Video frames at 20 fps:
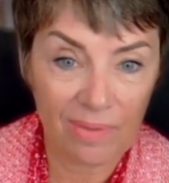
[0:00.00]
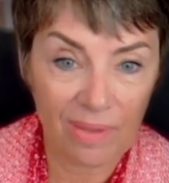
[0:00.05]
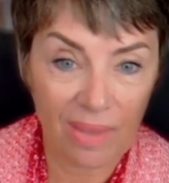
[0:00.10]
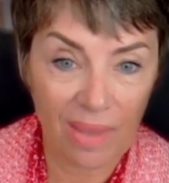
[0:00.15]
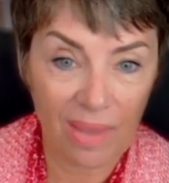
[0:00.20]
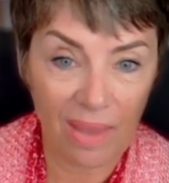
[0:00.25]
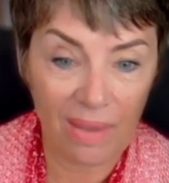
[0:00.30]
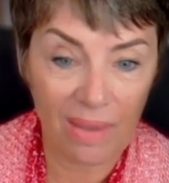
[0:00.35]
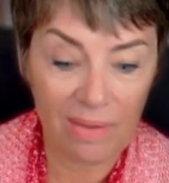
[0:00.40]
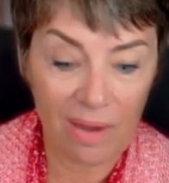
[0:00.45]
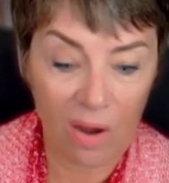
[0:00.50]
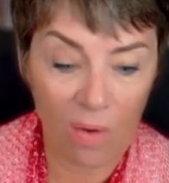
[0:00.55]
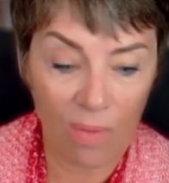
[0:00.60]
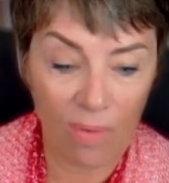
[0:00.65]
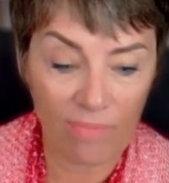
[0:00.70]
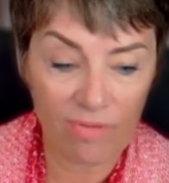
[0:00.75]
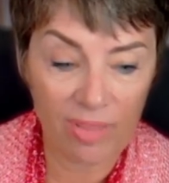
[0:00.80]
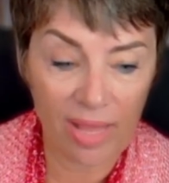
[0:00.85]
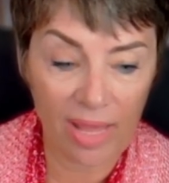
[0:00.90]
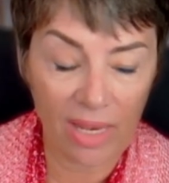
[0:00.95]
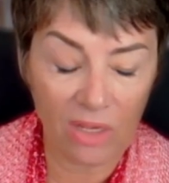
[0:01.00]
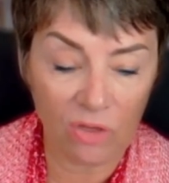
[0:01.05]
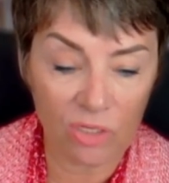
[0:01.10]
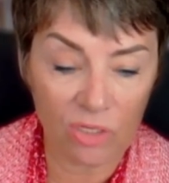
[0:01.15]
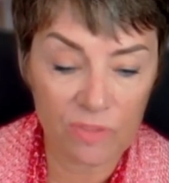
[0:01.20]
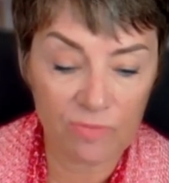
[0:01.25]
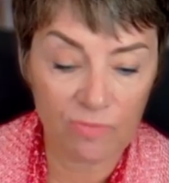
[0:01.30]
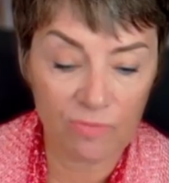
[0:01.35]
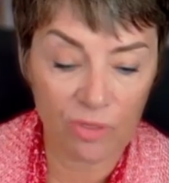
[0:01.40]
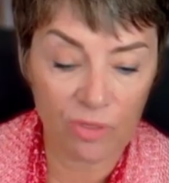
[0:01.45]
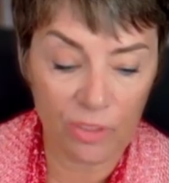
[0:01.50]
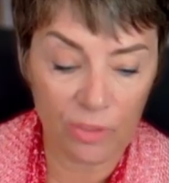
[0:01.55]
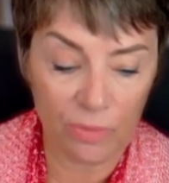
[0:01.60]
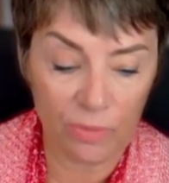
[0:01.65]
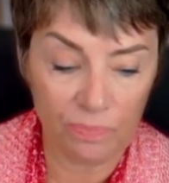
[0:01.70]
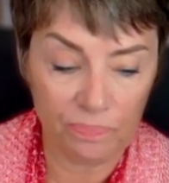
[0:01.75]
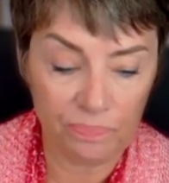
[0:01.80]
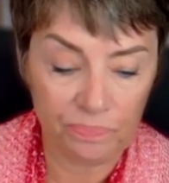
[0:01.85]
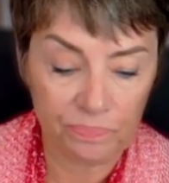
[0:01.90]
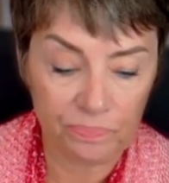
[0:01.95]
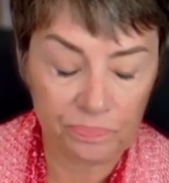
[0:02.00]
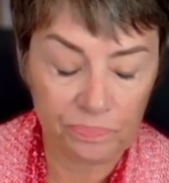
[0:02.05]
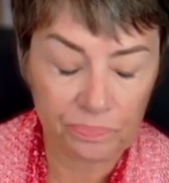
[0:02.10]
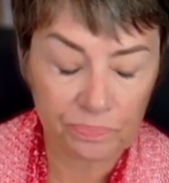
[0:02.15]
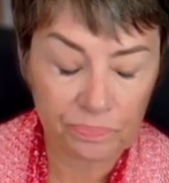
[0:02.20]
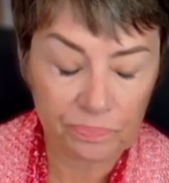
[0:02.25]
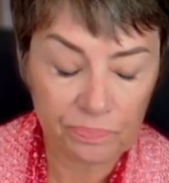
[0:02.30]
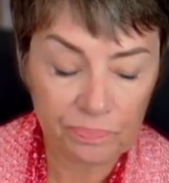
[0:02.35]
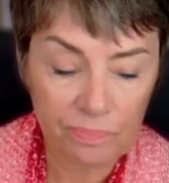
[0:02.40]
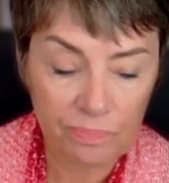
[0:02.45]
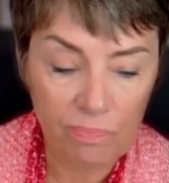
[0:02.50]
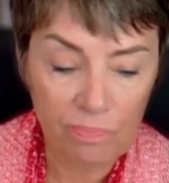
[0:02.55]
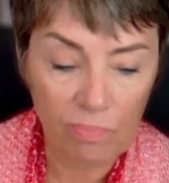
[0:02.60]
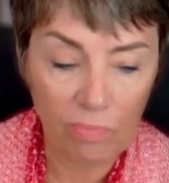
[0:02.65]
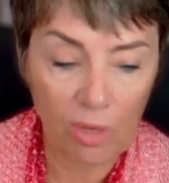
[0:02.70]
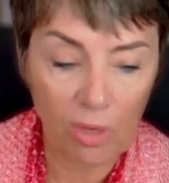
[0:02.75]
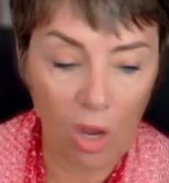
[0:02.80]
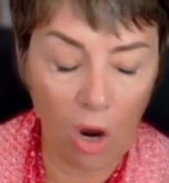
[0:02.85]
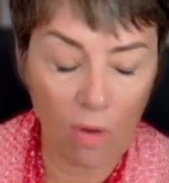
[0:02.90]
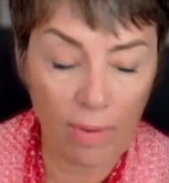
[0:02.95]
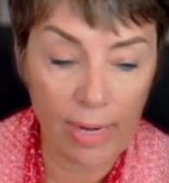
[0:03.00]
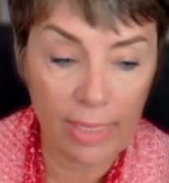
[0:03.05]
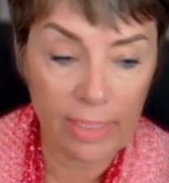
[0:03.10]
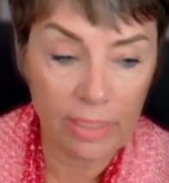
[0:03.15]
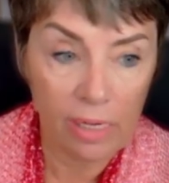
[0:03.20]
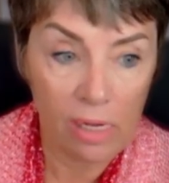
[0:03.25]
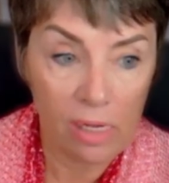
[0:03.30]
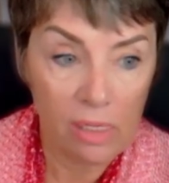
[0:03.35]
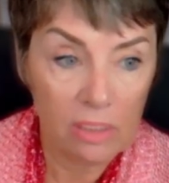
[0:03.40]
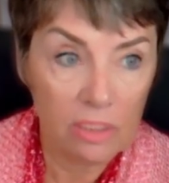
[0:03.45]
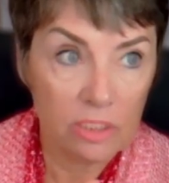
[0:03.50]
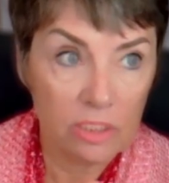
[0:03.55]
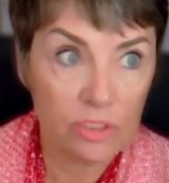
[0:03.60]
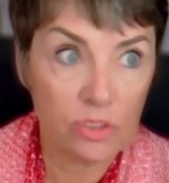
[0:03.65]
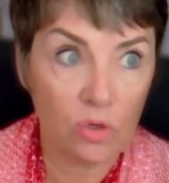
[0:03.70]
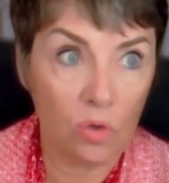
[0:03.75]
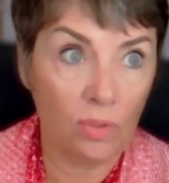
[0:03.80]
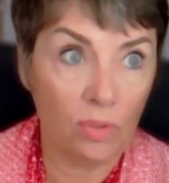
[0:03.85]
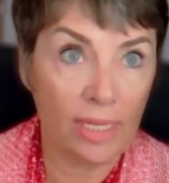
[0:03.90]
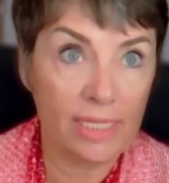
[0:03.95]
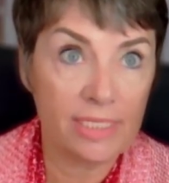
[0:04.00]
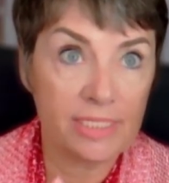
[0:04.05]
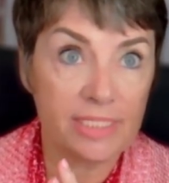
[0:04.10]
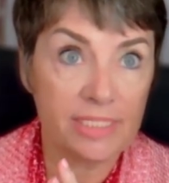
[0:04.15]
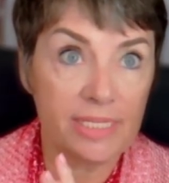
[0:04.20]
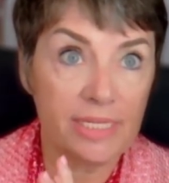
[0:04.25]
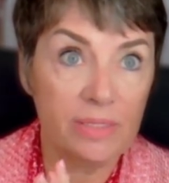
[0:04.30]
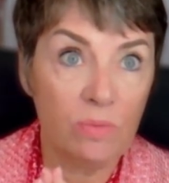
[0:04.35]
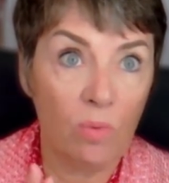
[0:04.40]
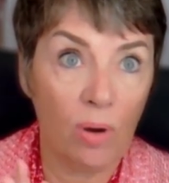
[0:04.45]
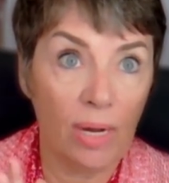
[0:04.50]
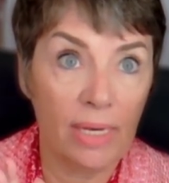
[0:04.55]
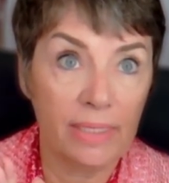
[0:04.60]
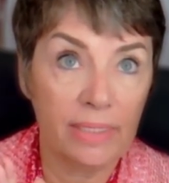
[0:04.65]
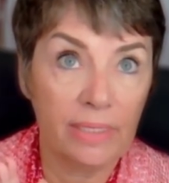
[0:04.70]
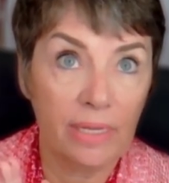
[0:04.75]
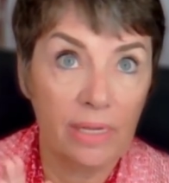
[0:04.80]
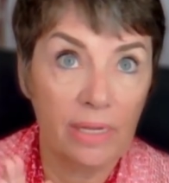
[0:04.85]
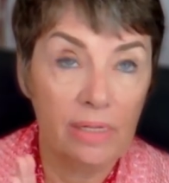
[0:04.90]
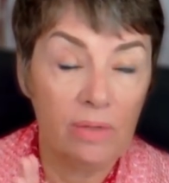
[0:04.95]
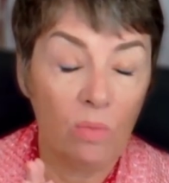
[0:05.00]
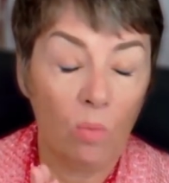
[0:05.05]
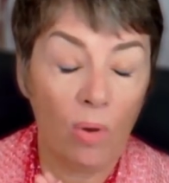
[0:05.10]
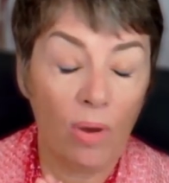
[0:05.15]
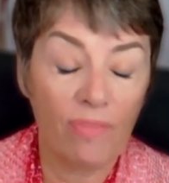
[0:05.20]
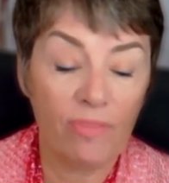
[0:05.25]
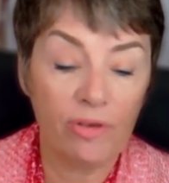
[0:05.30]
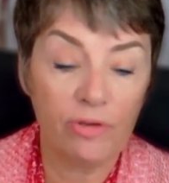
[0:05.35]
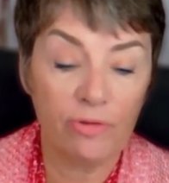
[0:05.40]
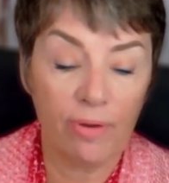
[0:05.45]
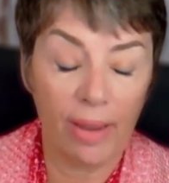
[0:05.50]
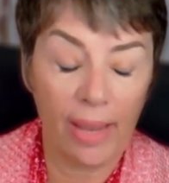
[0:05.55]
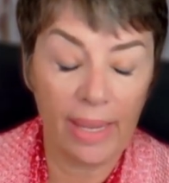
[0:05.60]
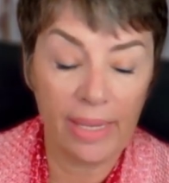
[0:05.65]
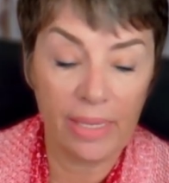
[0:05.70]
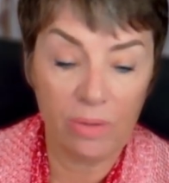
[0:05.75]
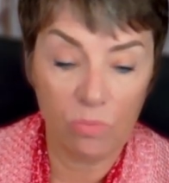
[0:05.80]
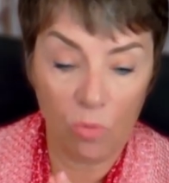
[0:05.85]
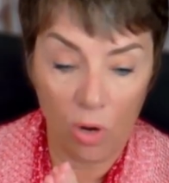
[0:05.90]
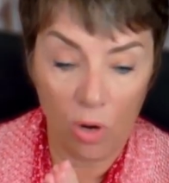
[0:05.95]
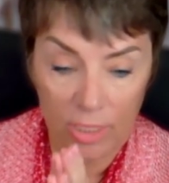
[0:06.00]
Okay, however that looks for you. All right, so let's see what the dragon